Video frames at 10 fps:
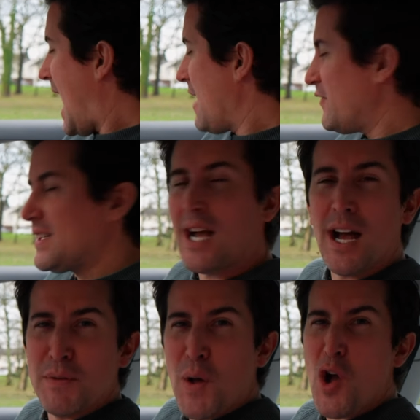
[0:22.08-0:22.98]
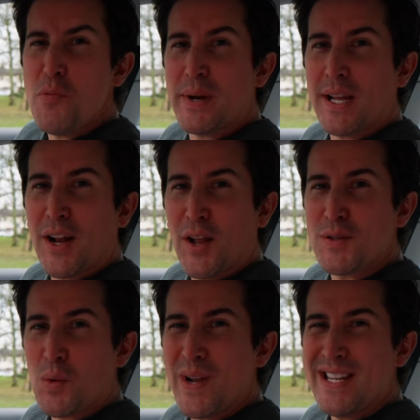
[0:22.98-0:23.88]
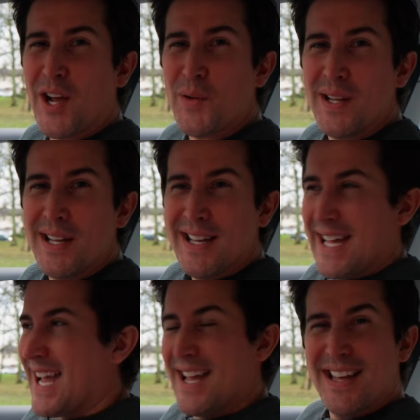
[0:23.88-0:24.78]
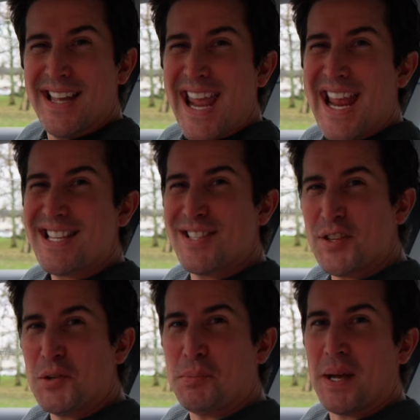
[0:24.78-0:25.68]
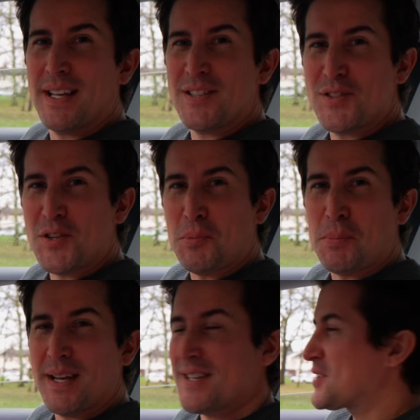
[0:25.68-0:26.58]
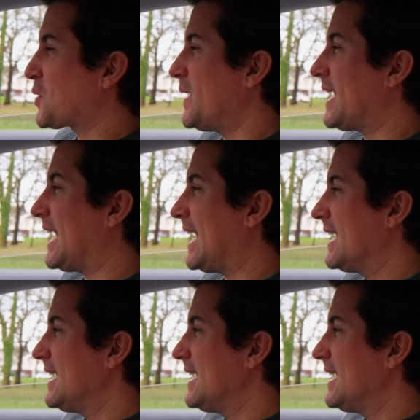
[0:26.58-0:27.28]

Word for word: Every time you open and close a window, it's super, super squeaky.